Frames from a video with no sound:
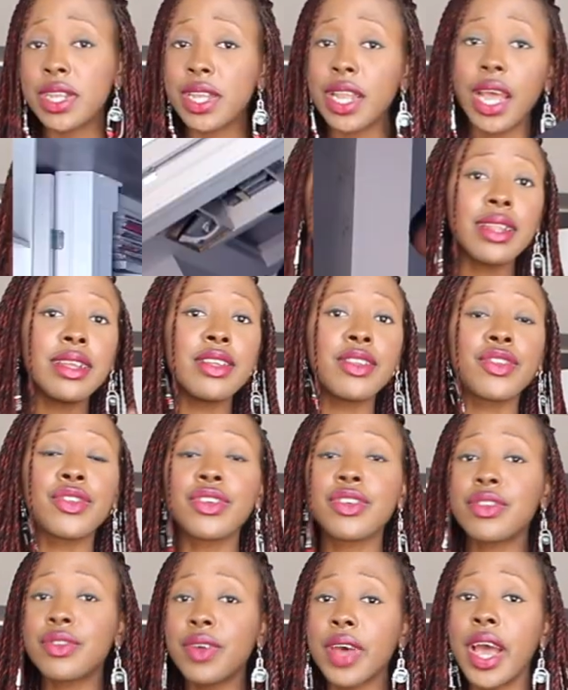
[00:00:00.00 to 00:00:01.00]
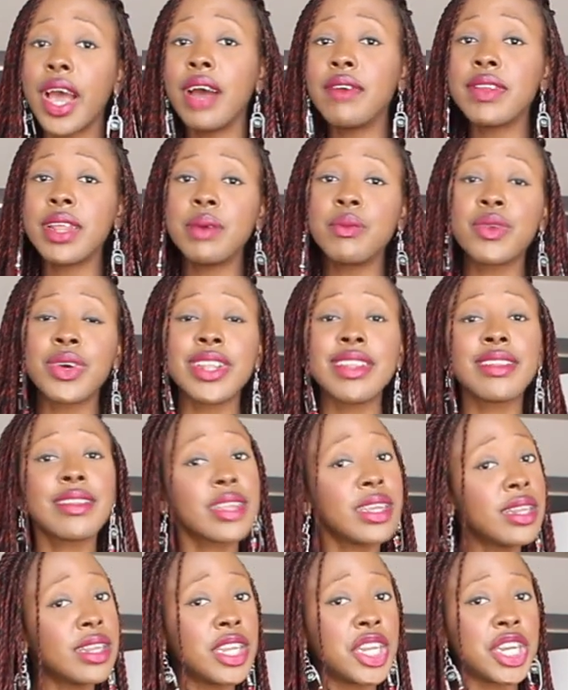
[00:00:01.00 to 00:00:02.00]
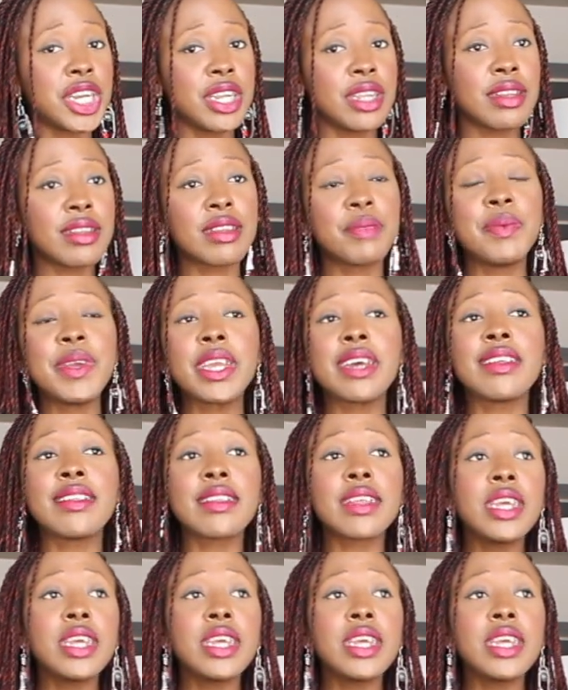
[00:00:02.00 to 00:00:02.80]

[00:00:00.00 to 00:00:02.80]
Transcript: So that is just to have them with skinny jeans, because